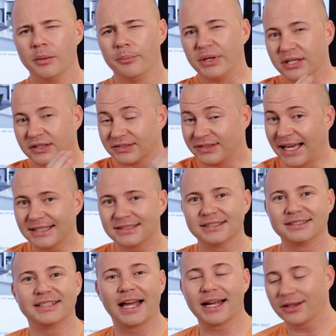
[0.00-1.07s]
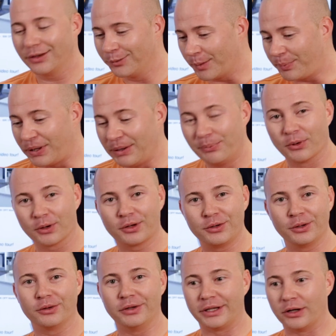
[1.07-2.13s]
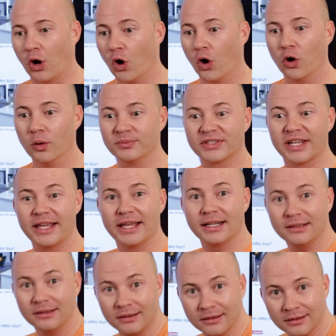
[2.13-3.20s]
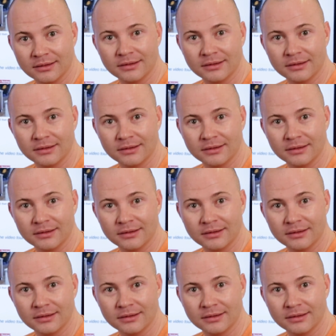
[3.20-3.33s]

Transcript: Because that's exactly what people are Googling, homes in